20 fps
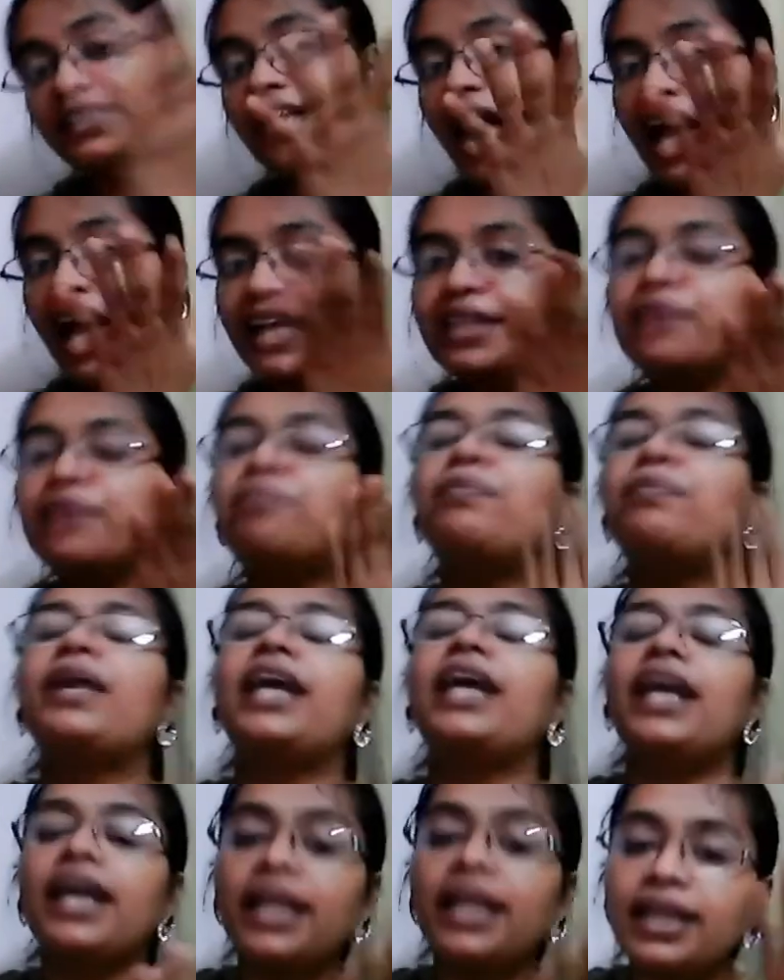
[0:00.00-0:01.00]
and the
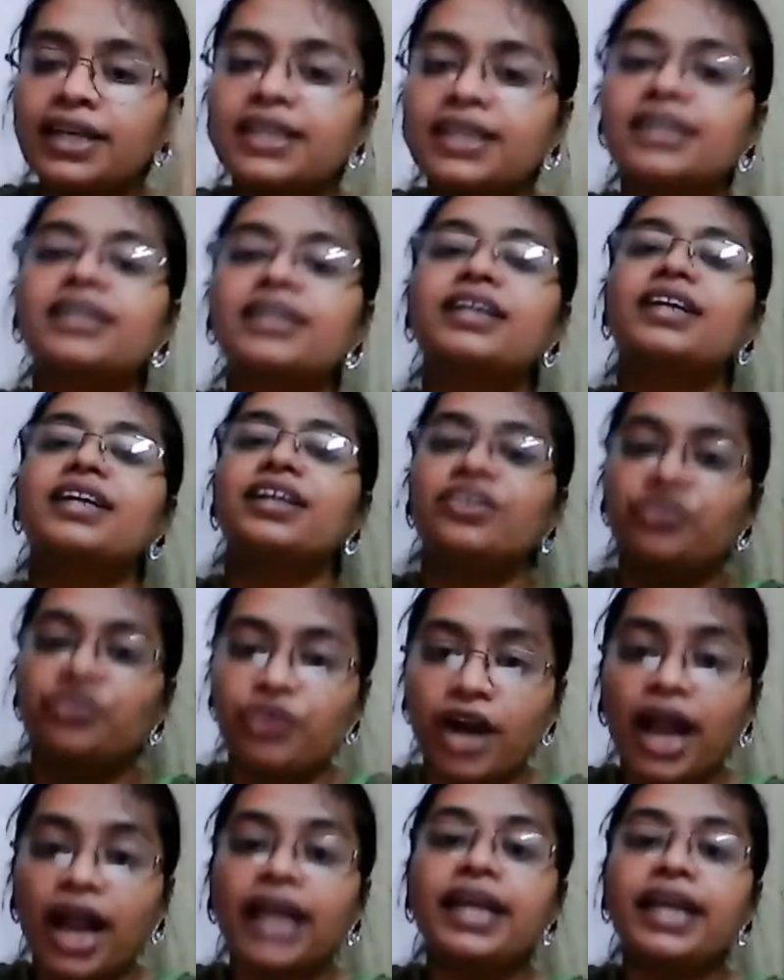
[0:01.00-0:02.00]
plain
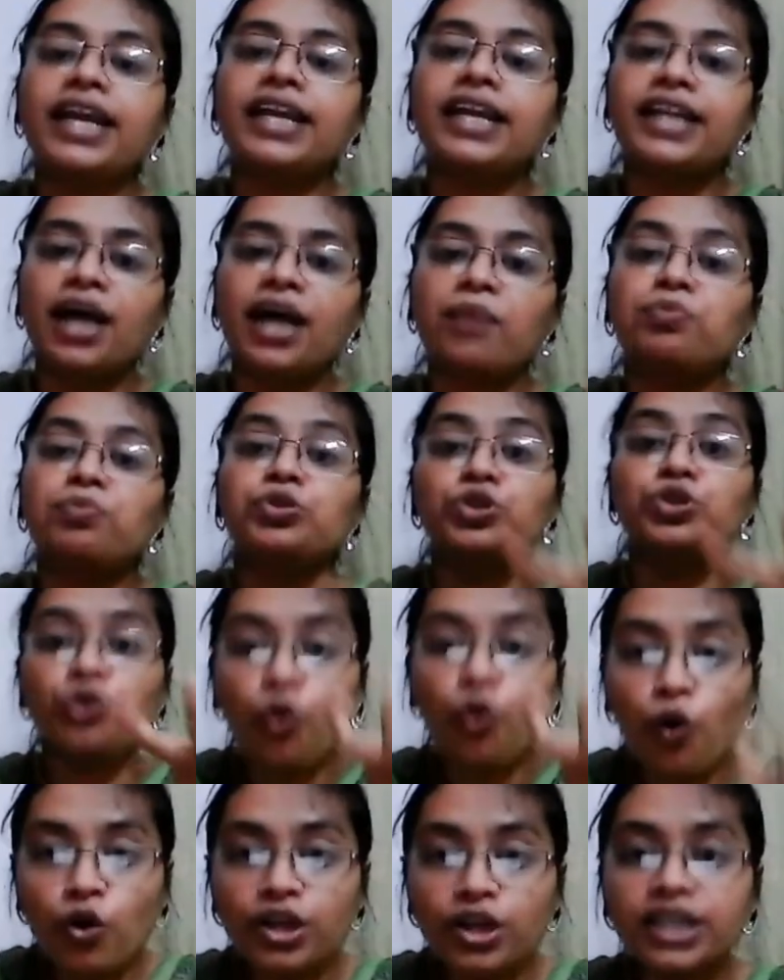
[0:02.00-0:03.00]
drank it up,
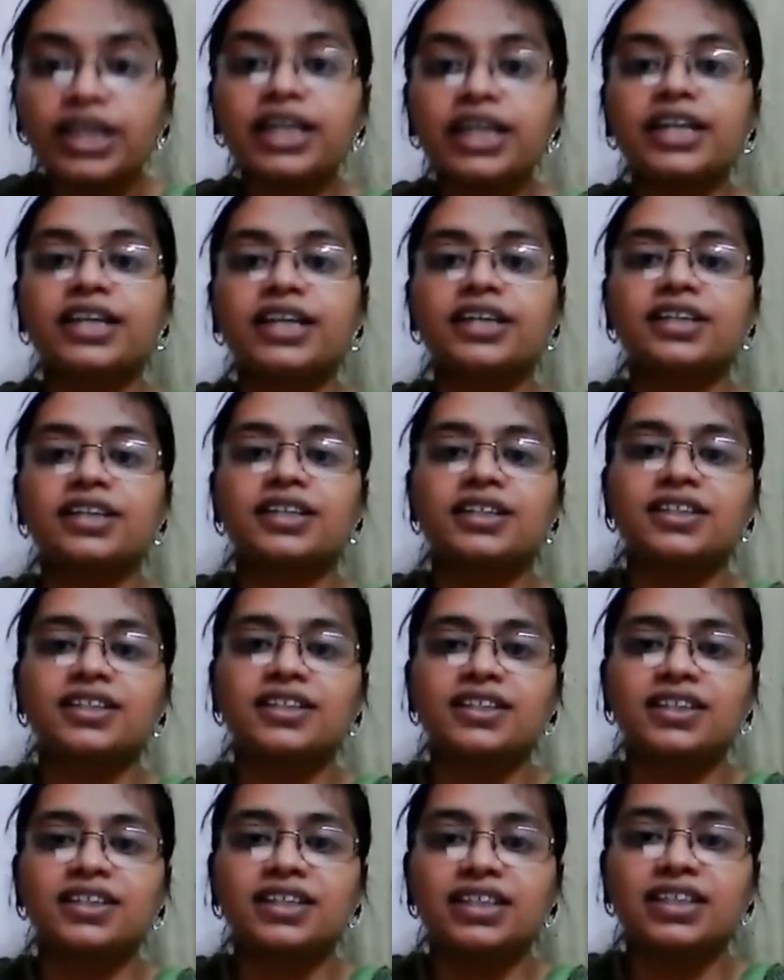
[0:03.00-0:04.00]
soaked it.
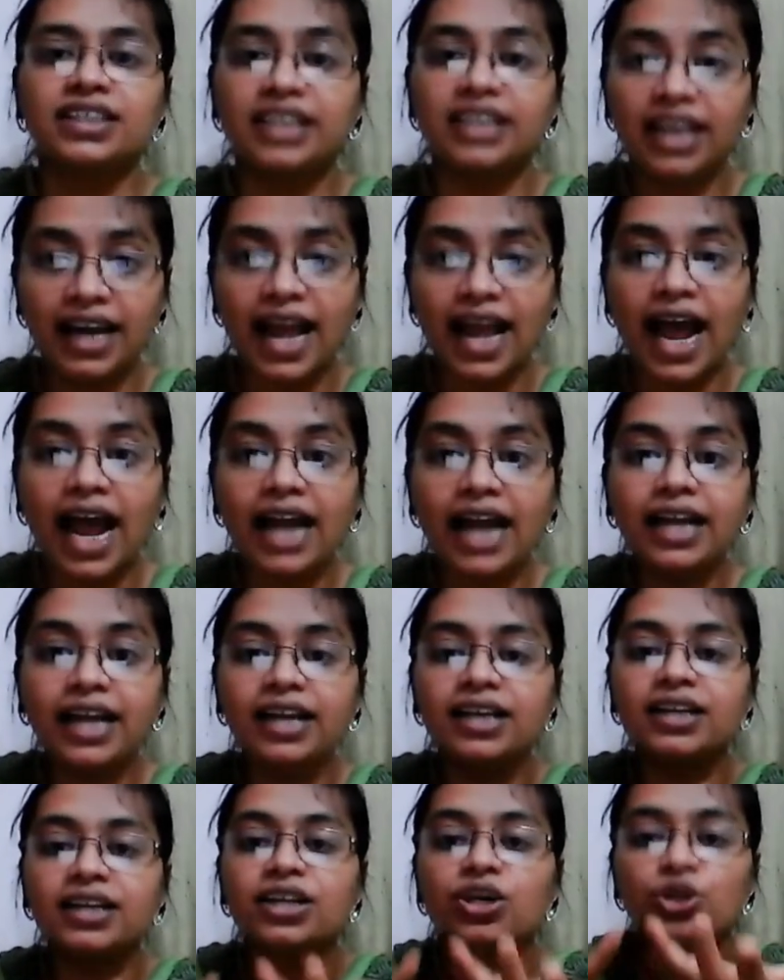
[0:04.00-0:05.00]
The land
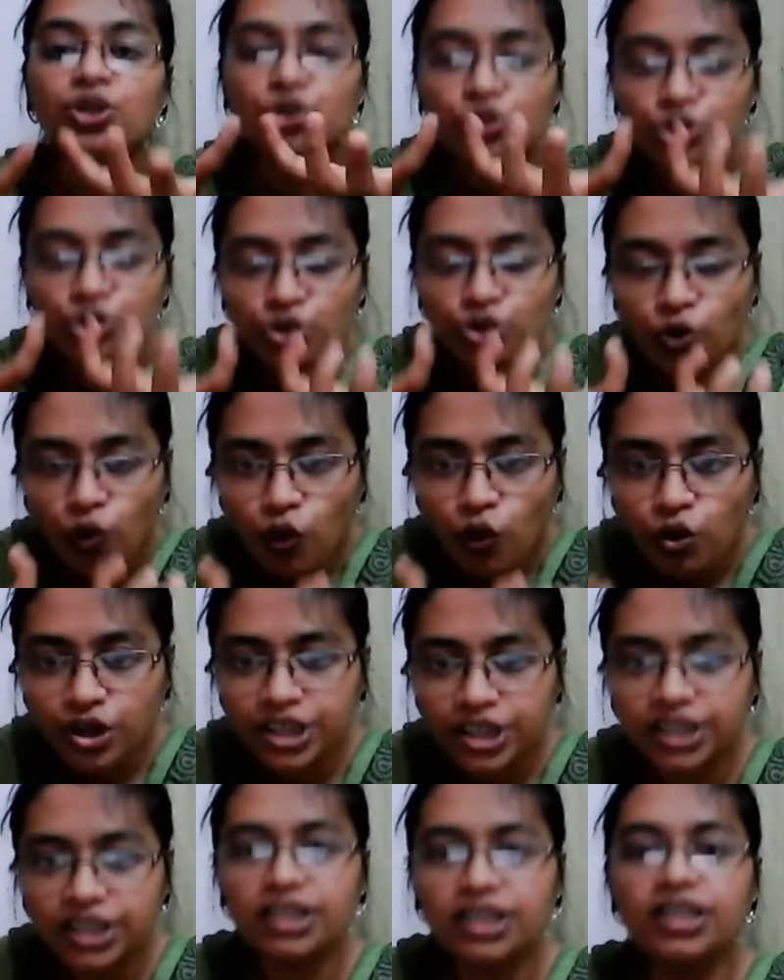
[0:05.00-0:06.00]

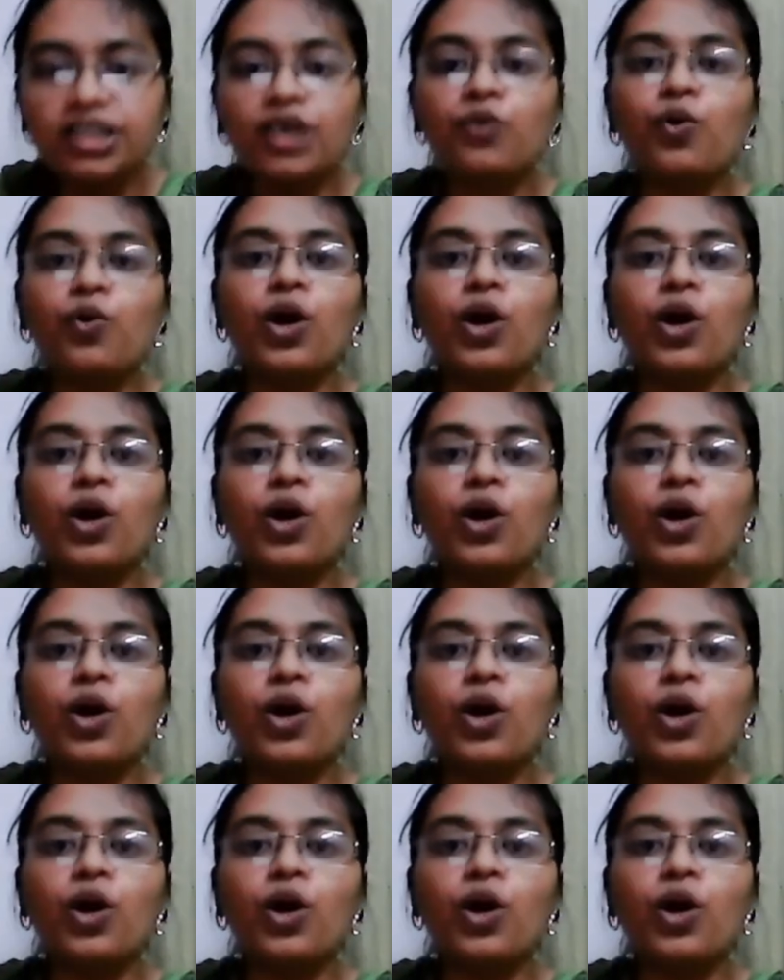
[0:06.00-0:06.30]
soaked the